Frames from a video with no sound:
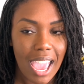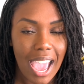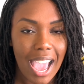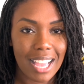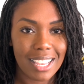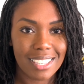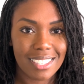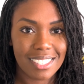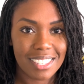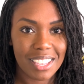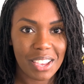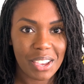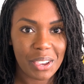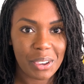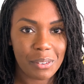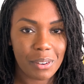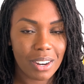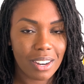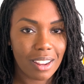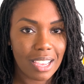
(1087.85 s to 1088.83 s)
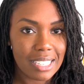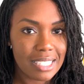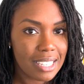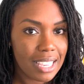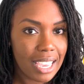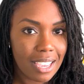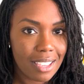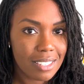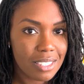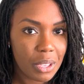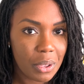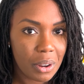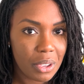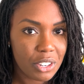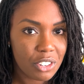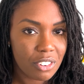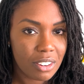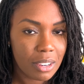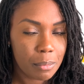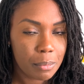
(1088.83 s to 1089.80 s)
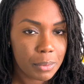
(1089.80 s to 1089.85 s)
and so I'd like to take a solo
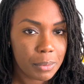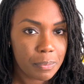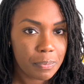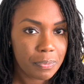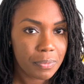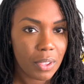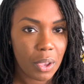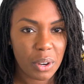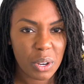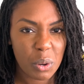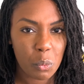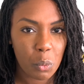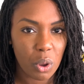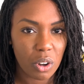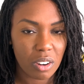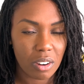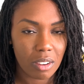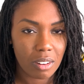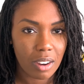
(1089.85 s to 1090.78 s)
trip only one,